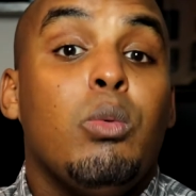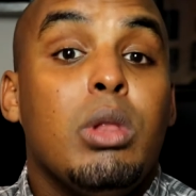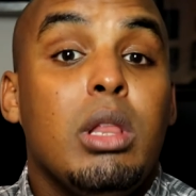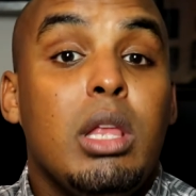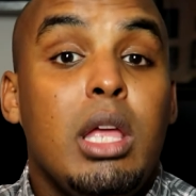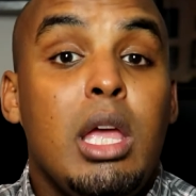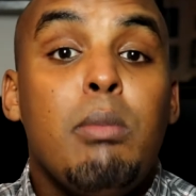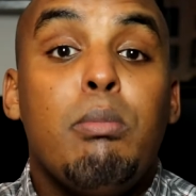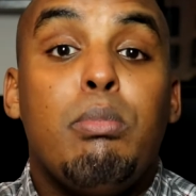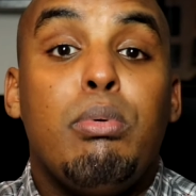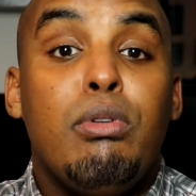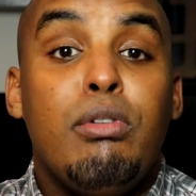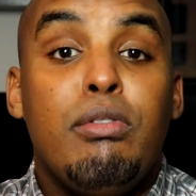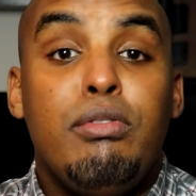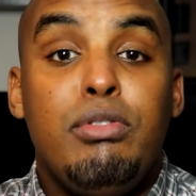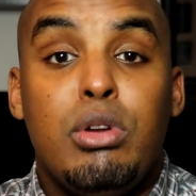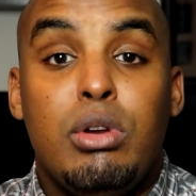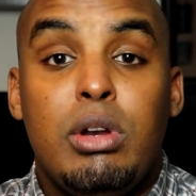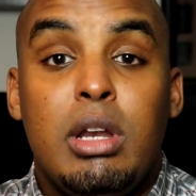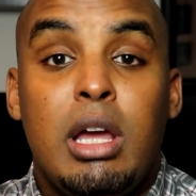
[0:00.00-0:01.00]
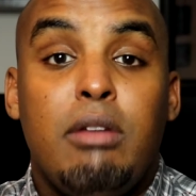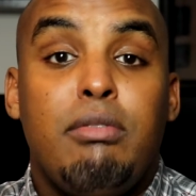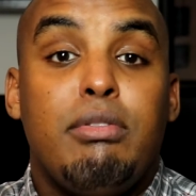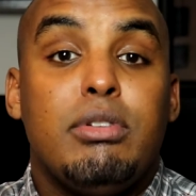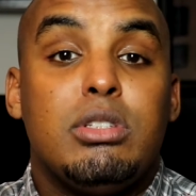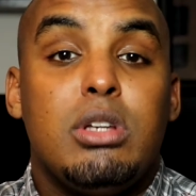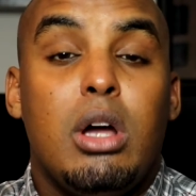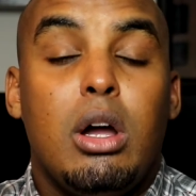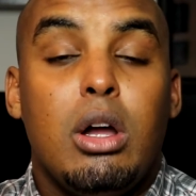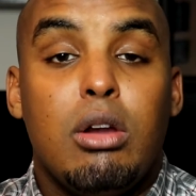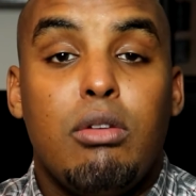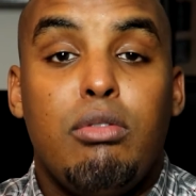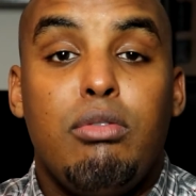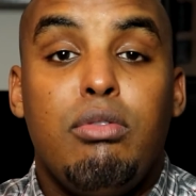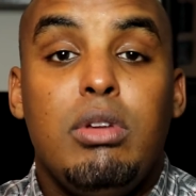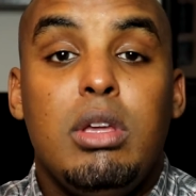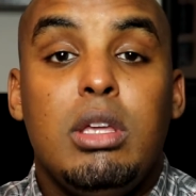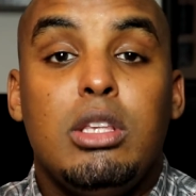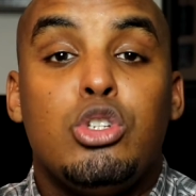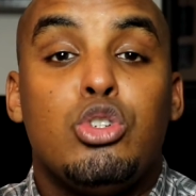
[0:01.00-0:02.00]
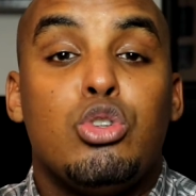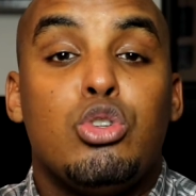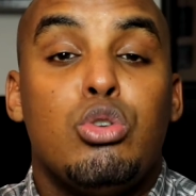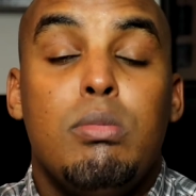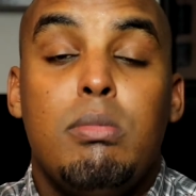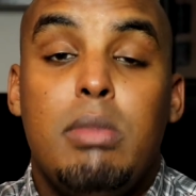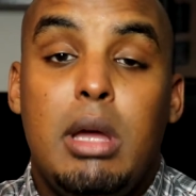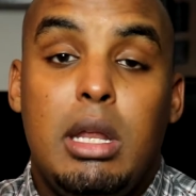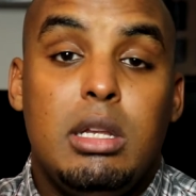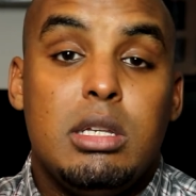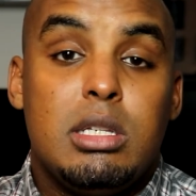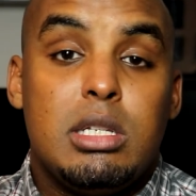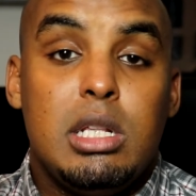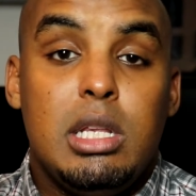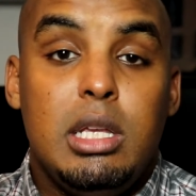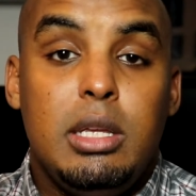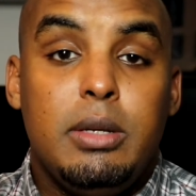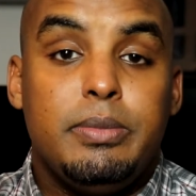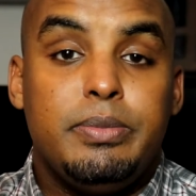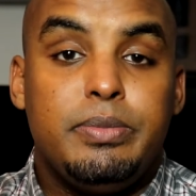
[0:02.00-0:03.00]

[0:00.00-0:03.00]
improve your night photography tremendously.